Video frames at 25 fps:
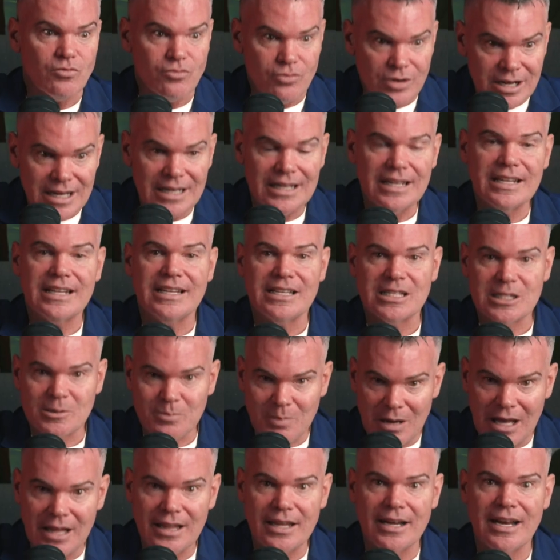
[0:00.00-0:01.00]
really
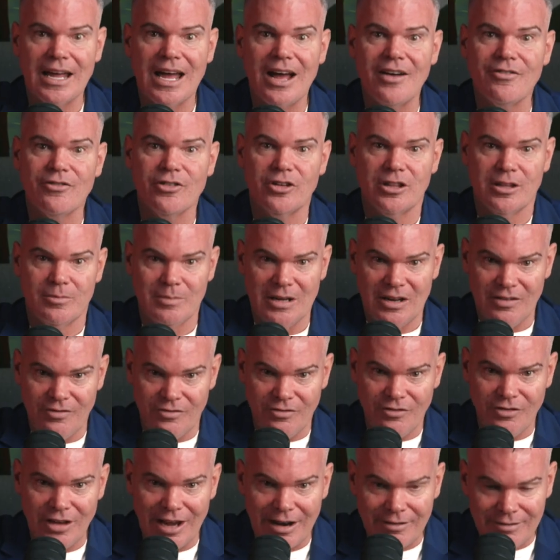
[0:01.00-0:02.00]
spell it out for them in
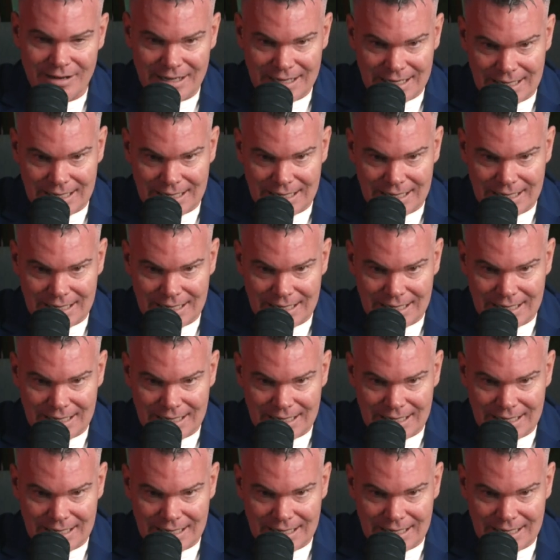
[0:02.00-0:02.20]
very